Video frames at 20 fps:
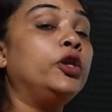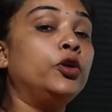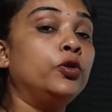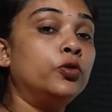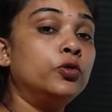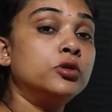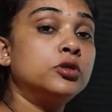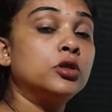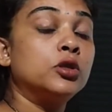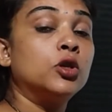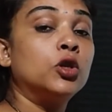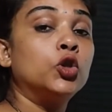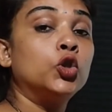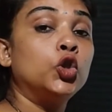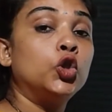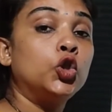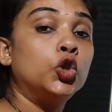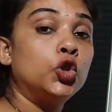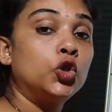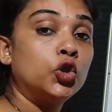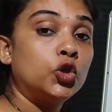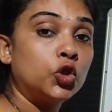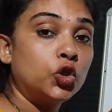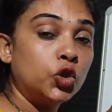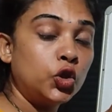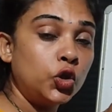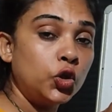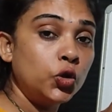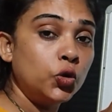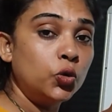use
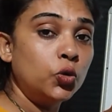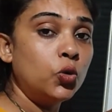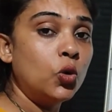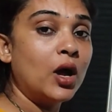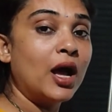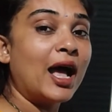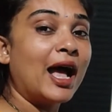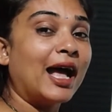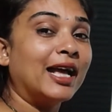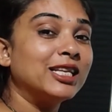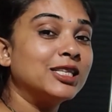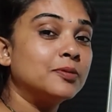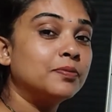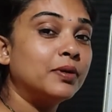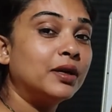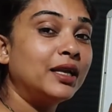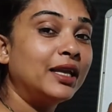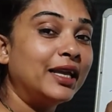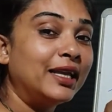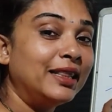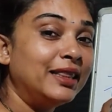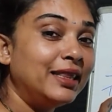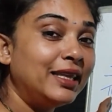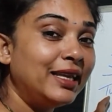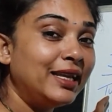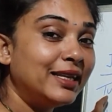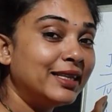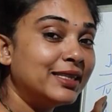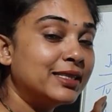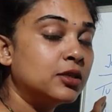tu. As per
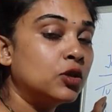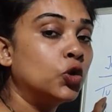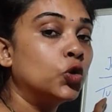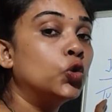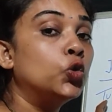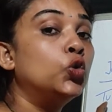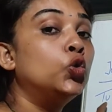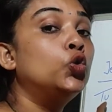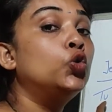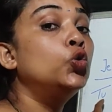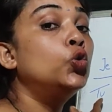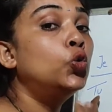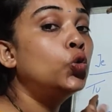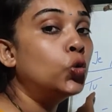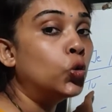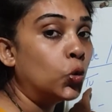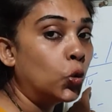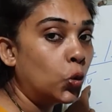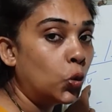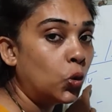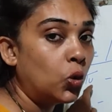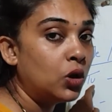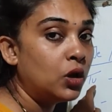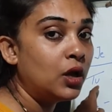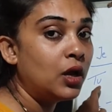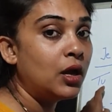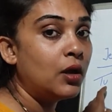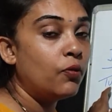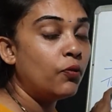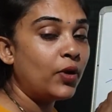Hindi, it's tu.
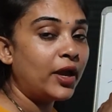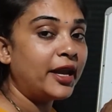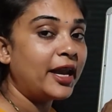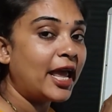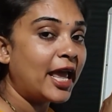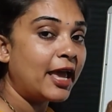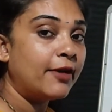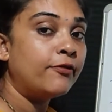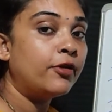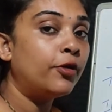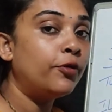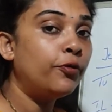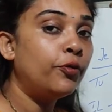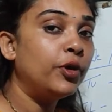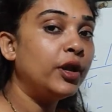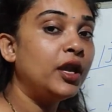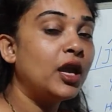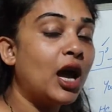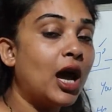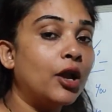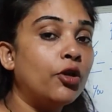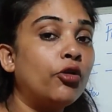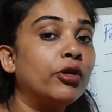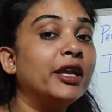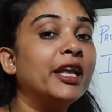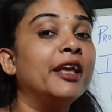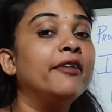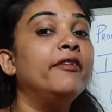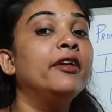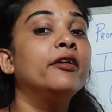Whenever we are
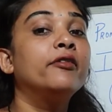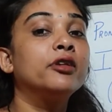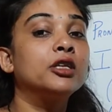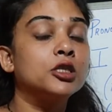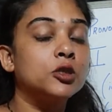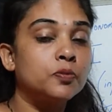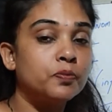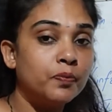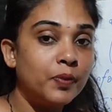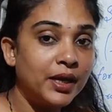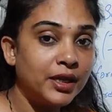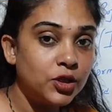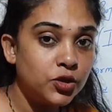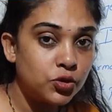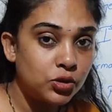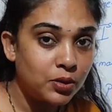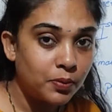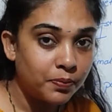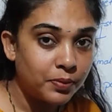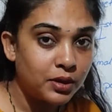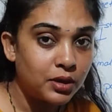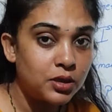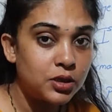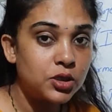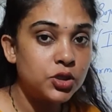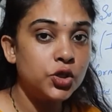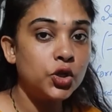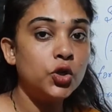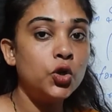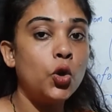not giving respect to the
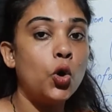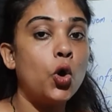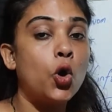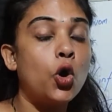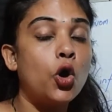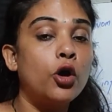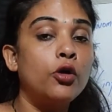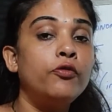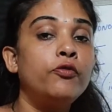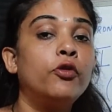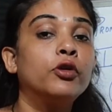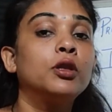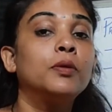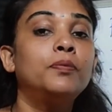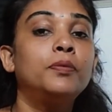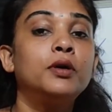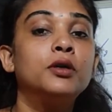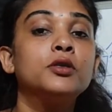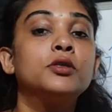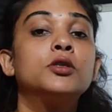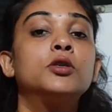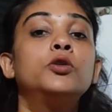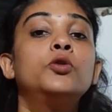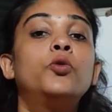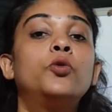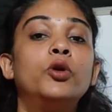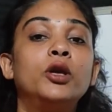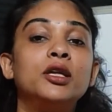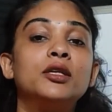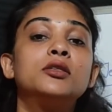person or for the person
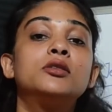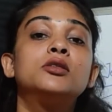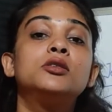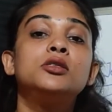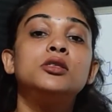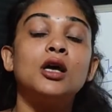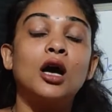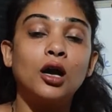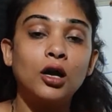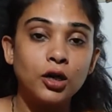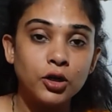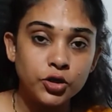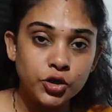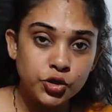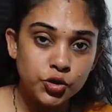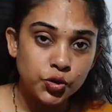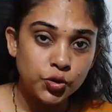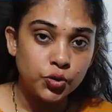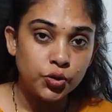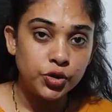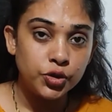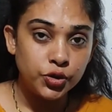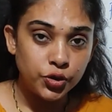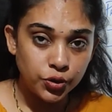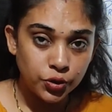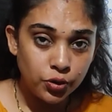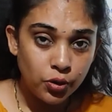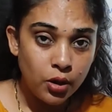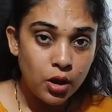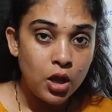who is younger to
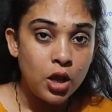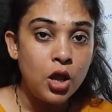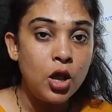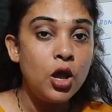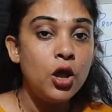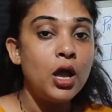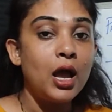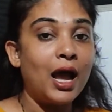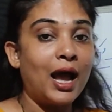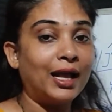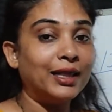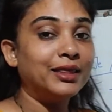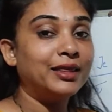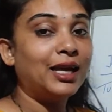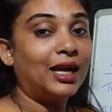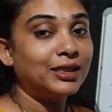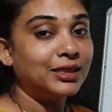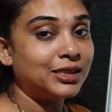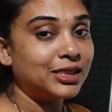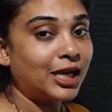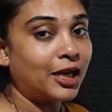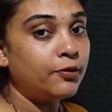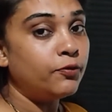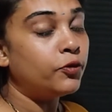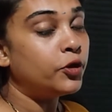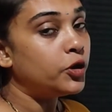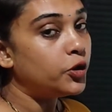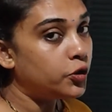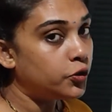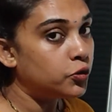you, at that time
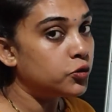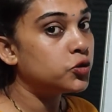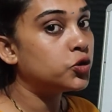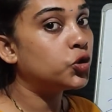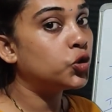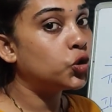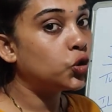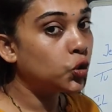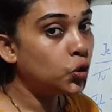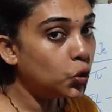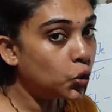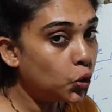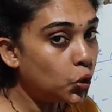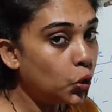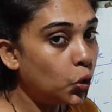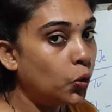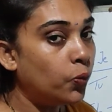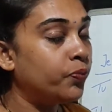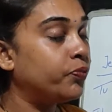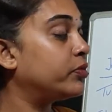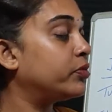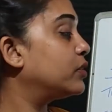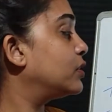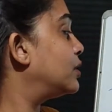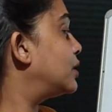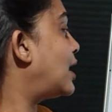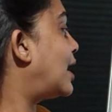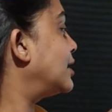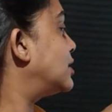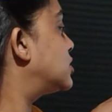we use tu.
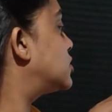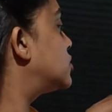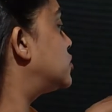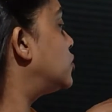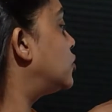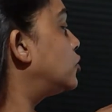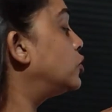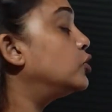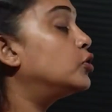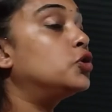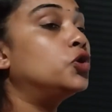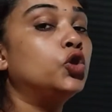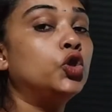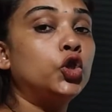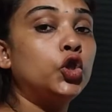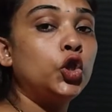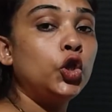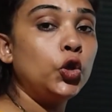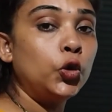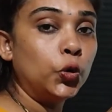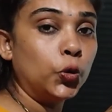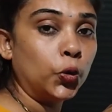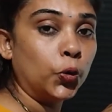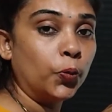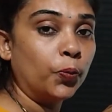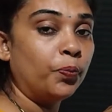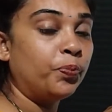That's your tu.